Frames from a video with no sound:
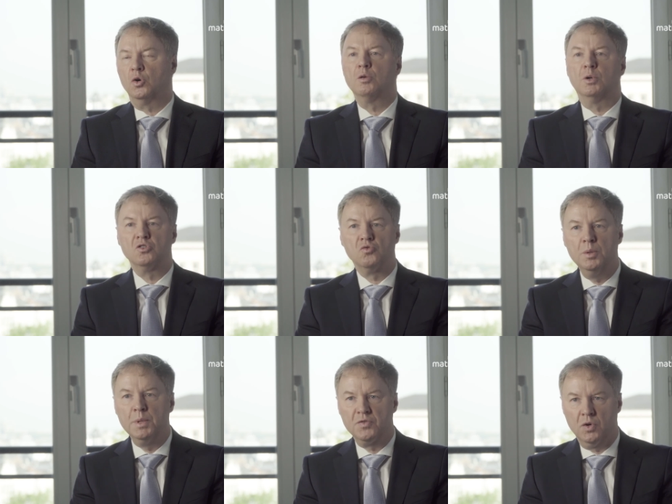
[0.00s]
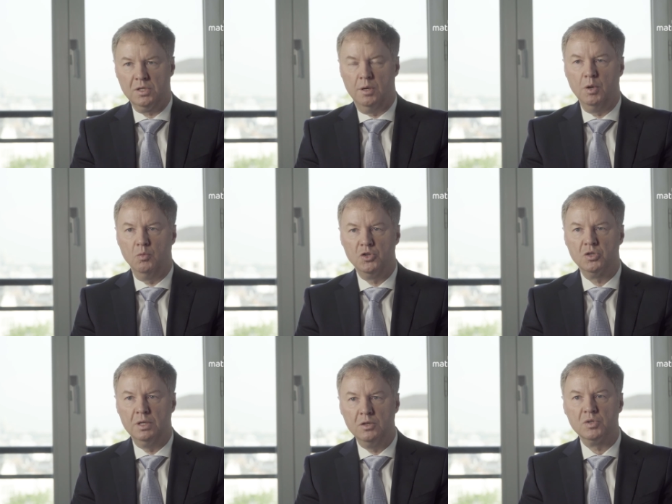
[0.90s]
talking about Streamics, for example, which
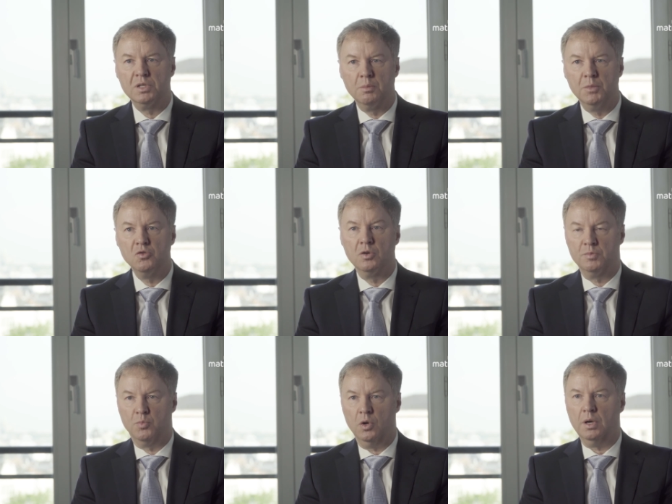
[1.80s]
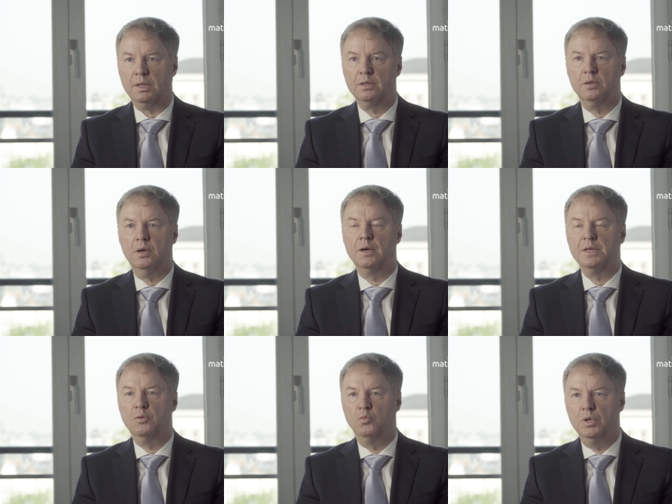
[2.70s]
is an interesting Materialise product, I
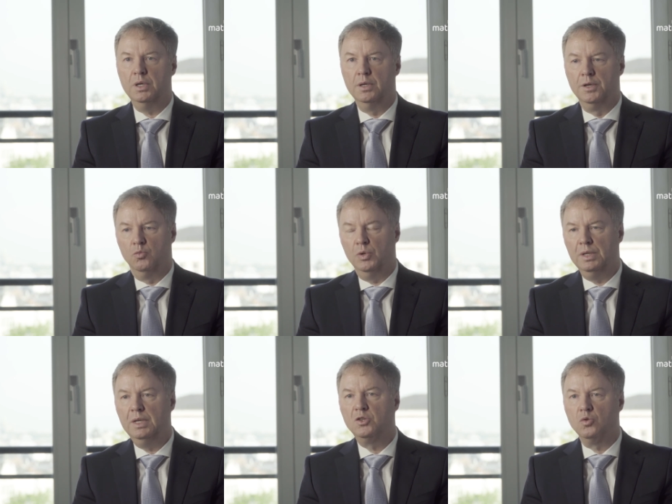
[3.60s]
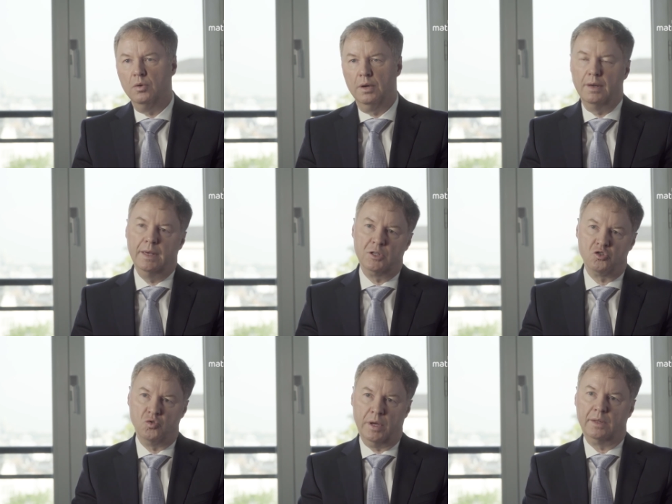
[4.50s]
think we, we need to
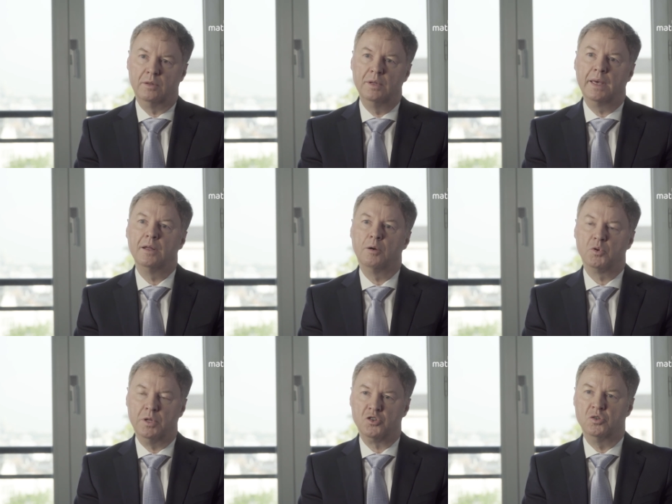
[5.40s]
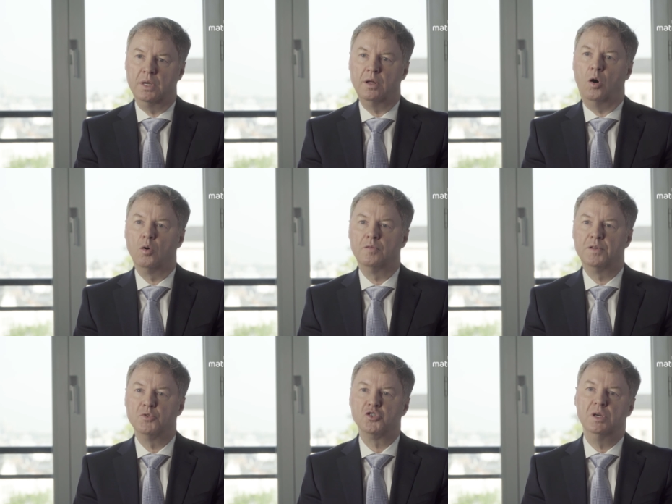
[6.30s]
extract data, production data out of
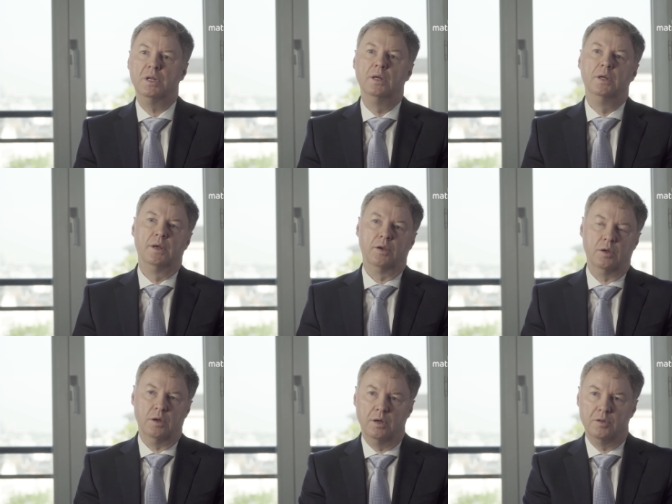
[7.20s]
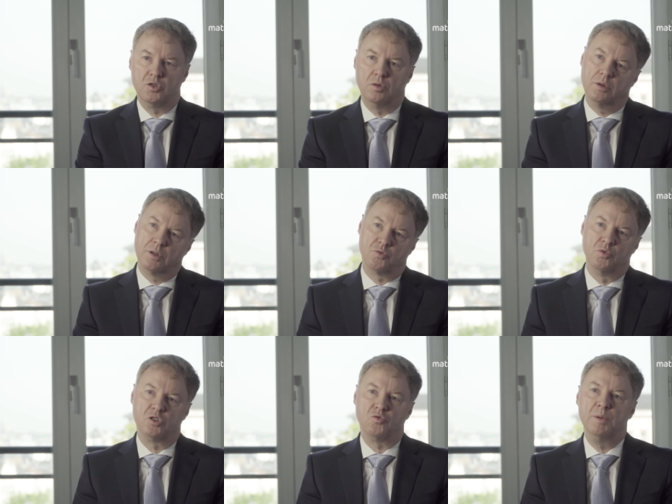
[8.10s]
the machine uh, uh, through
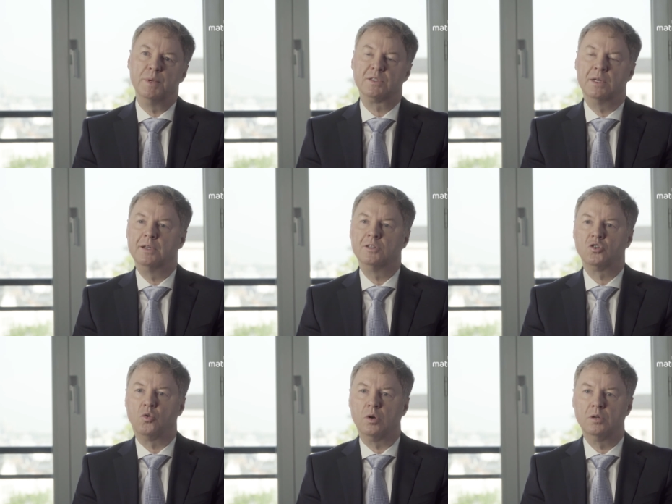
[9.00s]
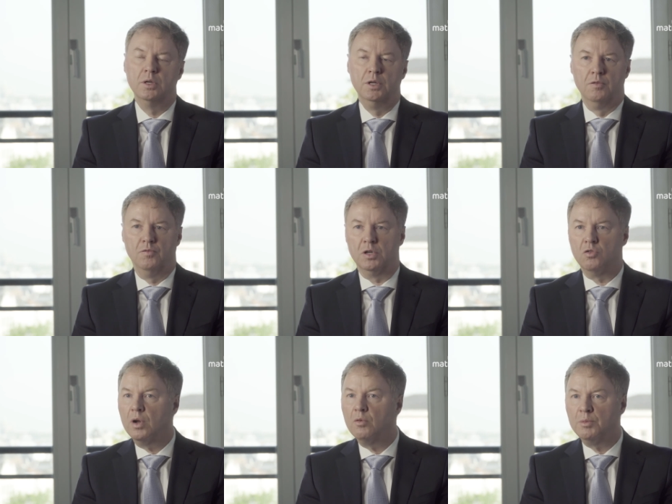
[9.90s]
Streamics and then store it for the
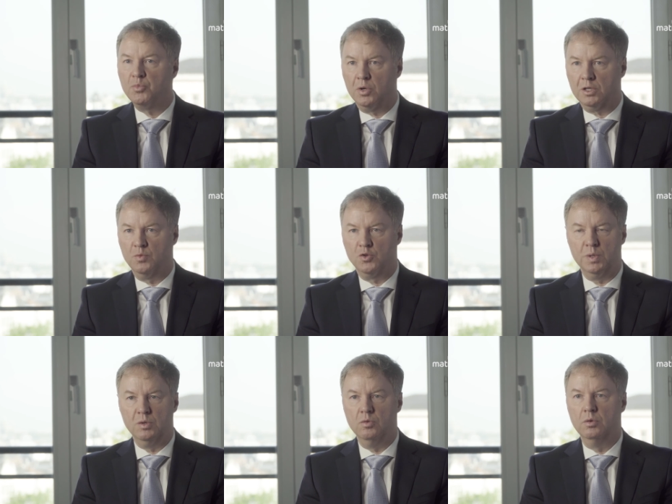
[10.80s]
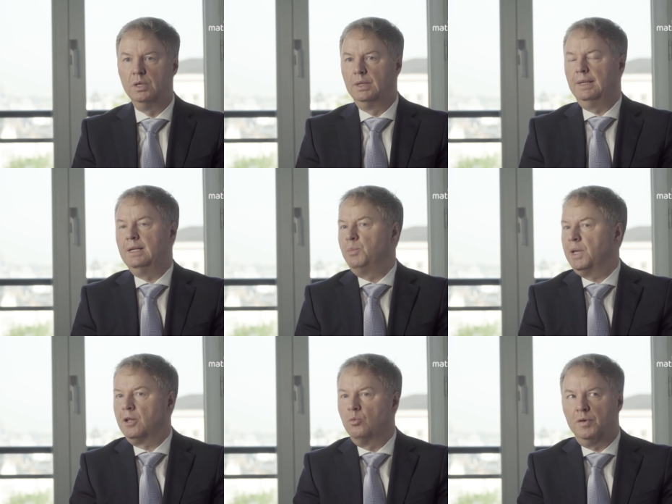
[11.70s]
relevant products which we do. In the
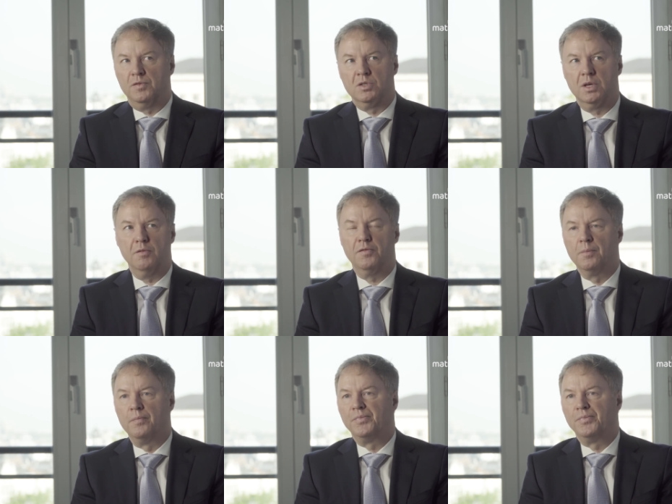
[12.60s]
medical, we have to save